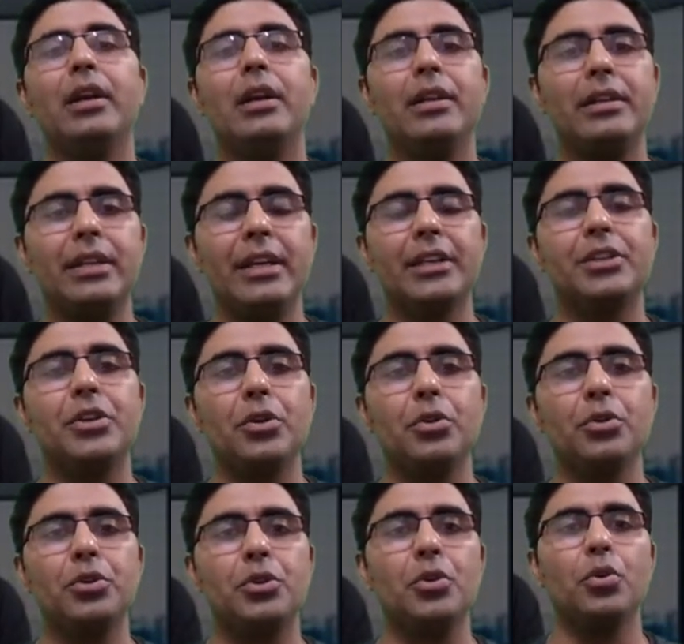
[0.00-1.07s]
takes you
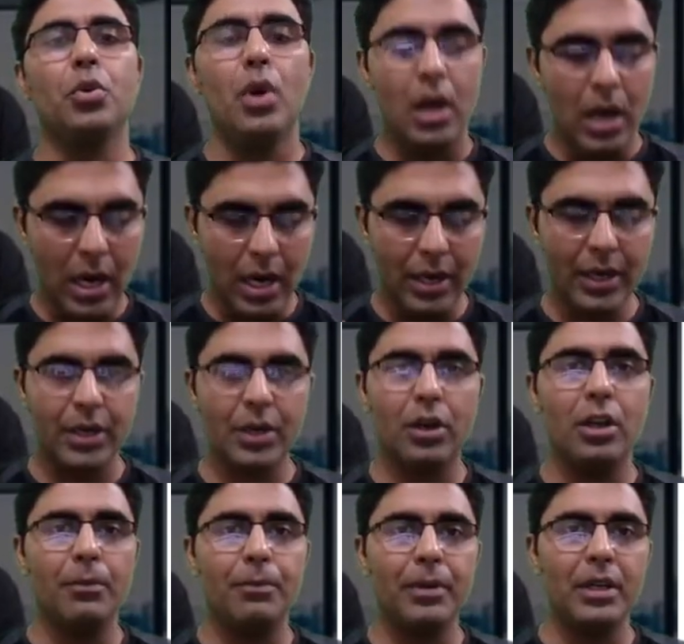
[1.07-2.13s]
to $100
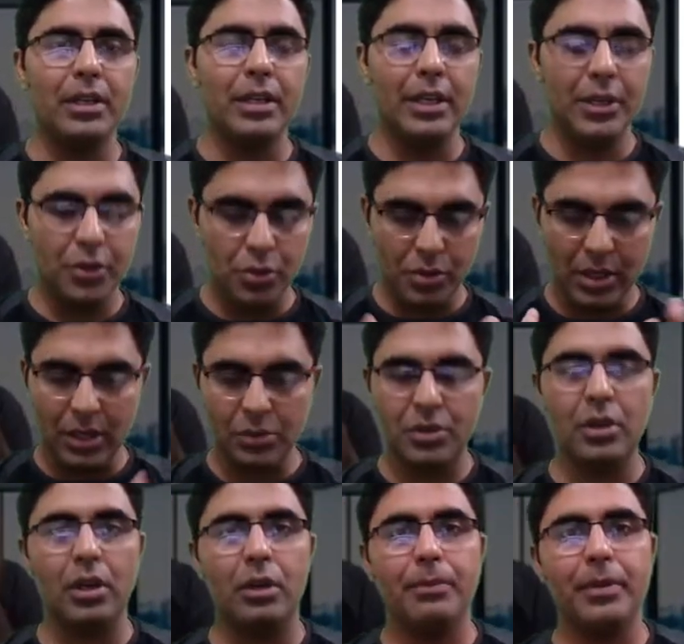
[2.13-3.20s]
per day to
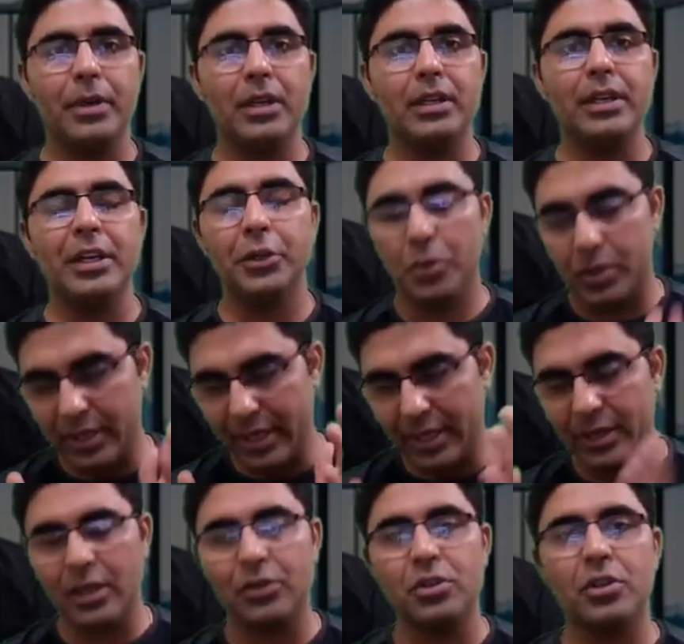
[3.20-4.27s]
$1,000 per day to
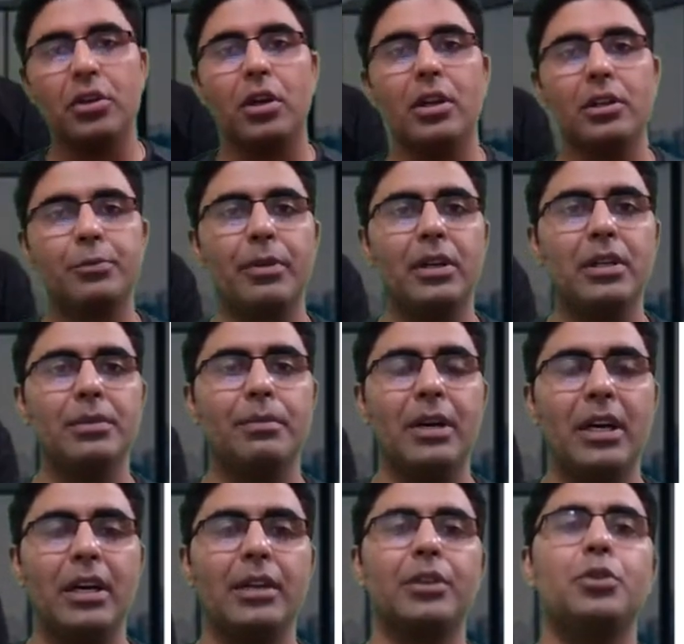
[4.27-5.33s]
$10,000 per
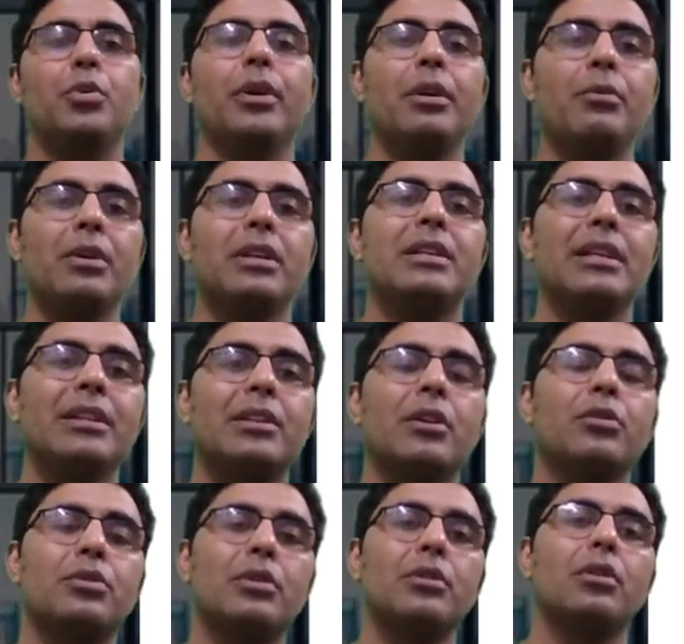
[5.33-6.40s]
month to even
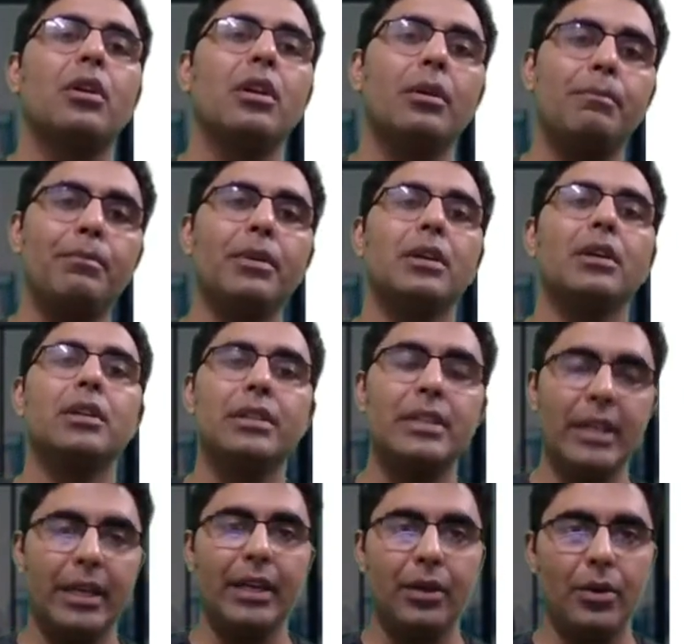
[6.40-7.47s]
$10,000 per
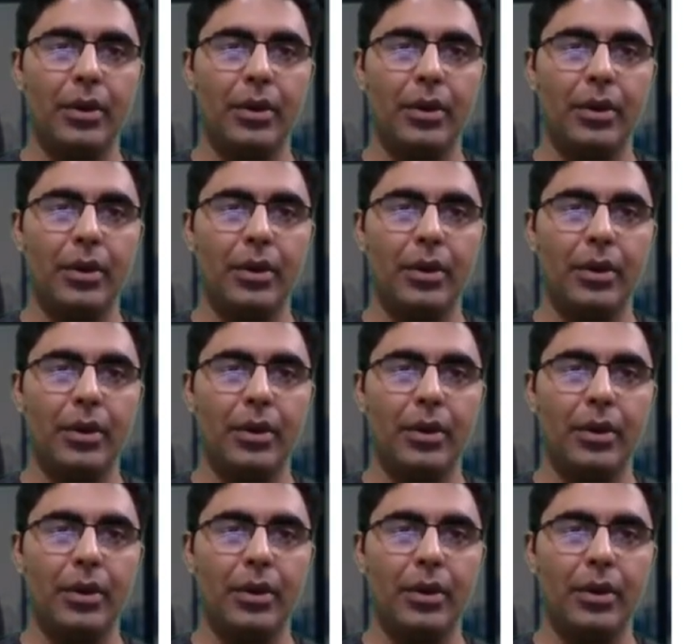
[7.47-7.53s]
day.